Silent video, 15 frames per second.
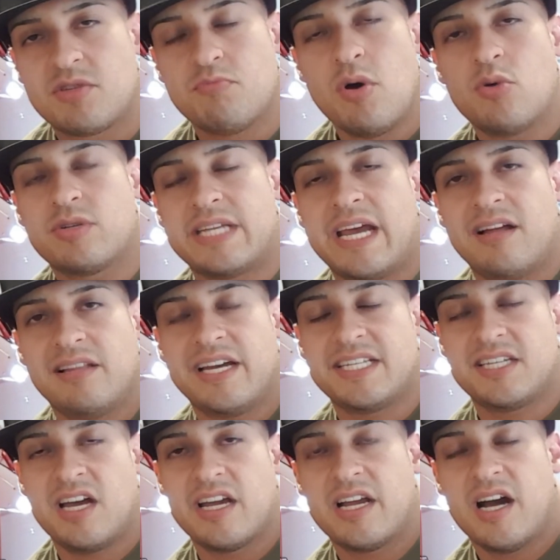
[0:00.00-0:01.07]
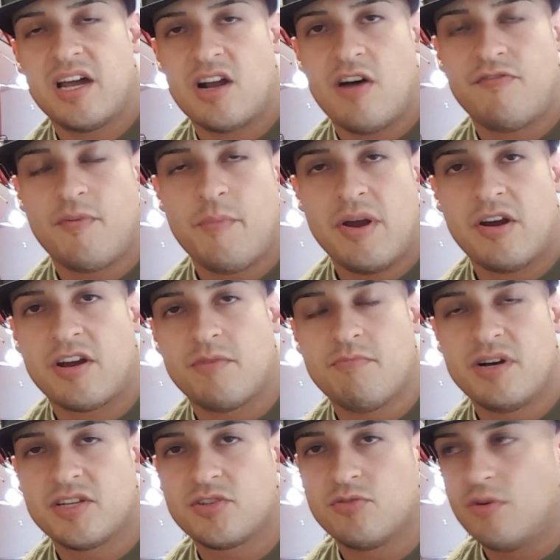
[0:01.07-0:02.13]
smoke taillights I got off American
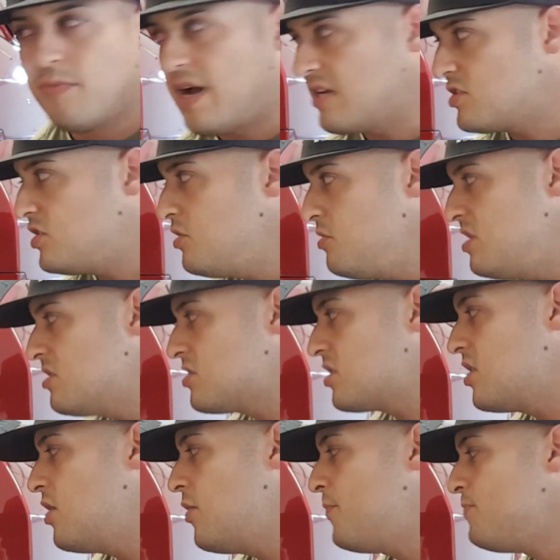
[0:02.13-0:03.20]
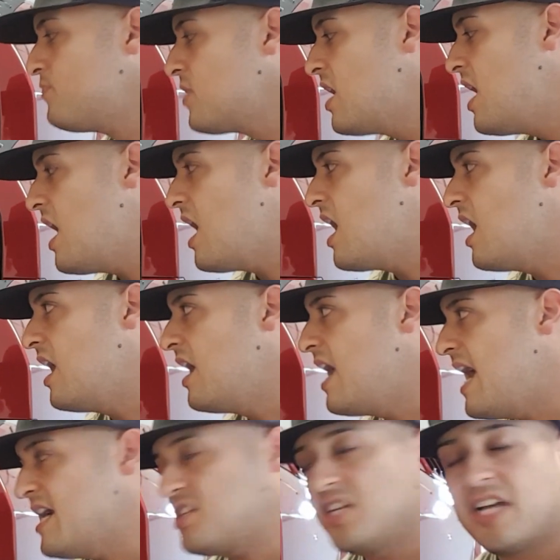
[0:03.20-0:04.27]
Muscle about 2 years ago.
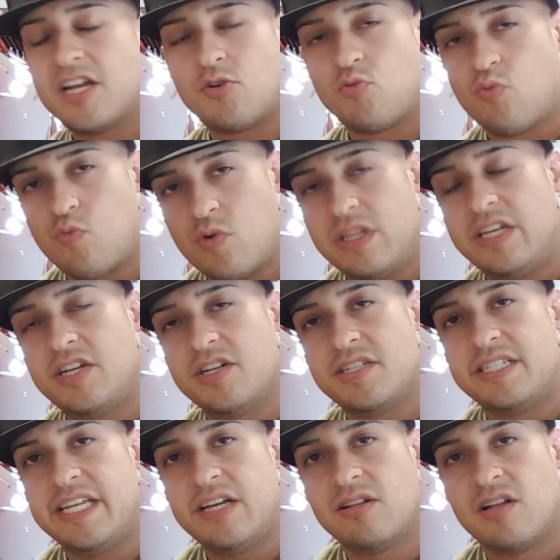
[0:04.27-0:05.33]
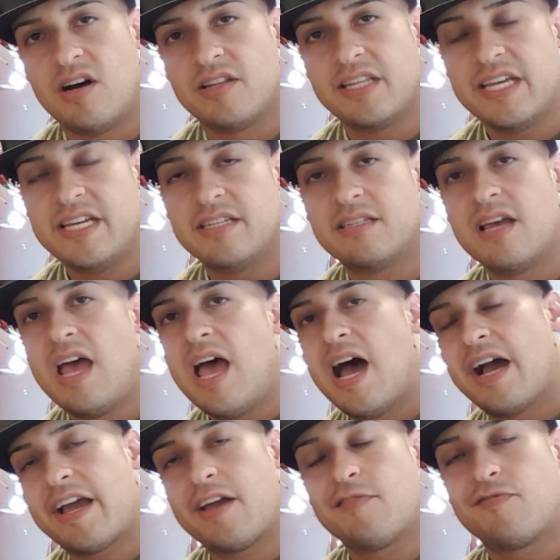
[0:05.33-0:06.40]
I actually got a really good deal on these.
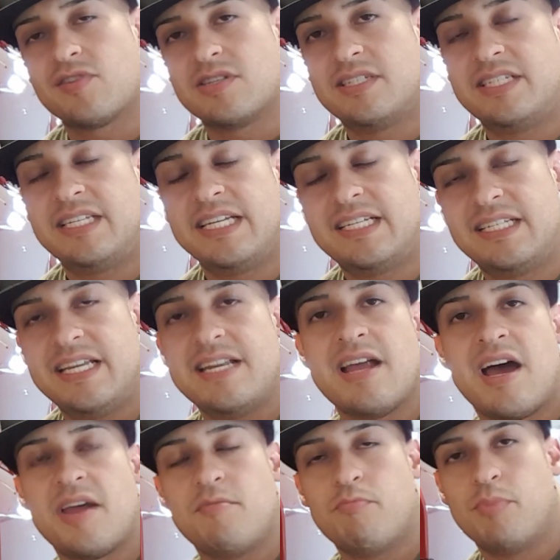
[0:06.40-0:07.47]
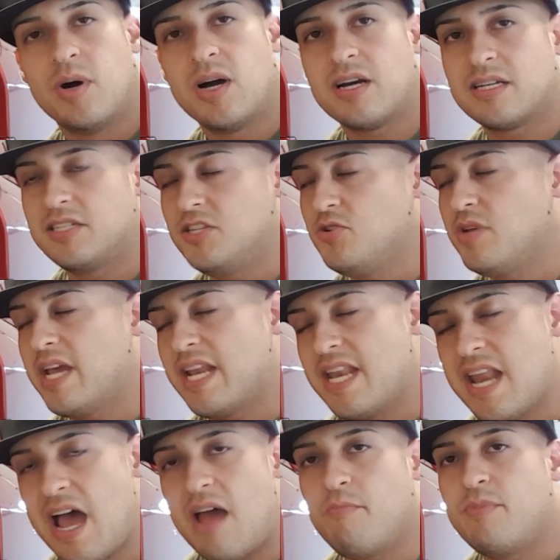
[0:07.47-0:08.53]
Got them for 69 bucks. You
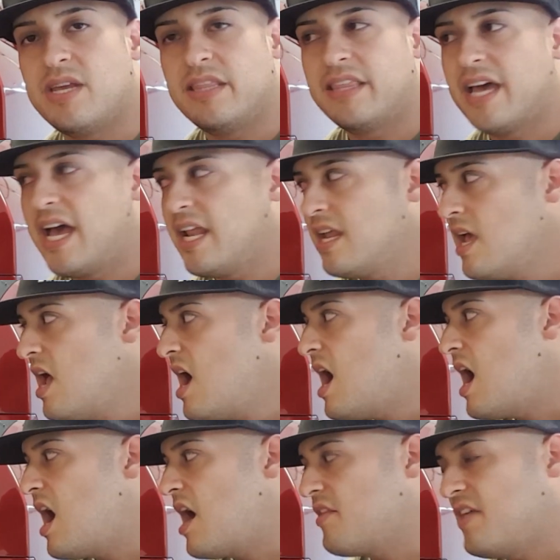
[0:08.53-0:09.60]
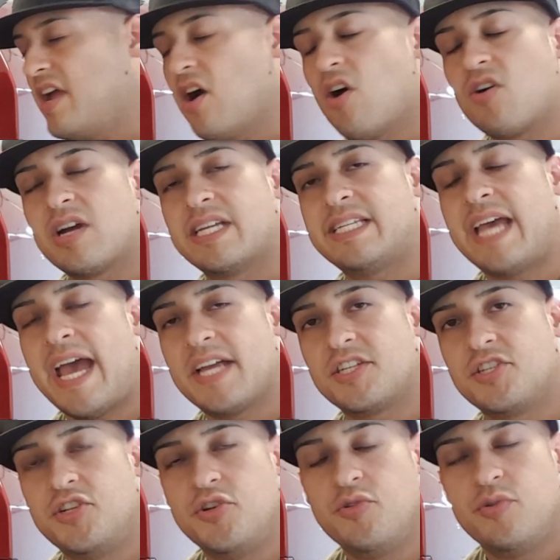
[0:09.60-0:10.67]
cannot beat that. They are
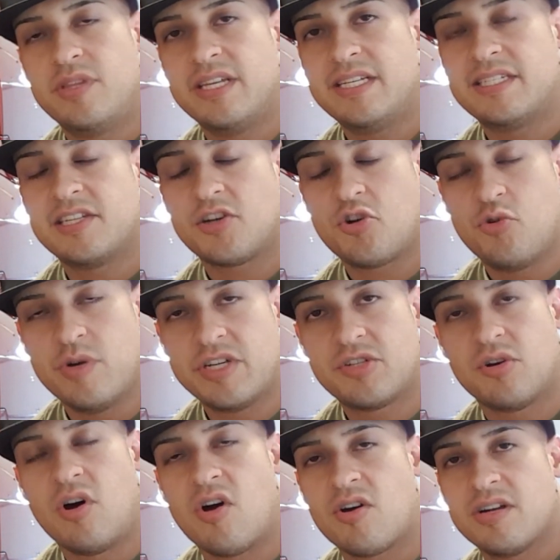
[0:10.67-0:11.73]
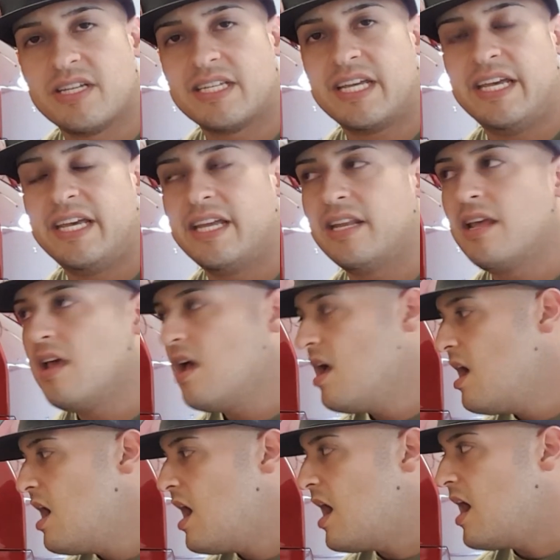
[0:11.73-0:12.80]
attached to the Sequential harness kit.
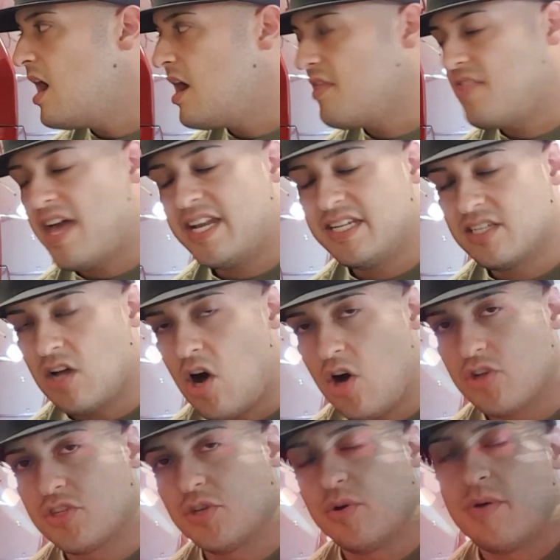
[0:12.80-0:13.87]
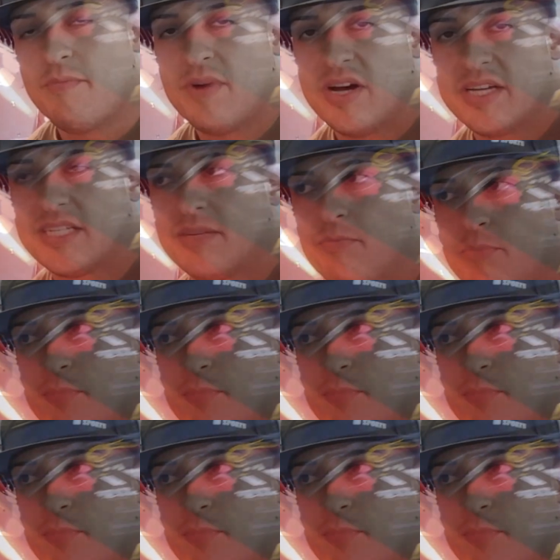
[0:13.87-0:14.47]
That is also a must.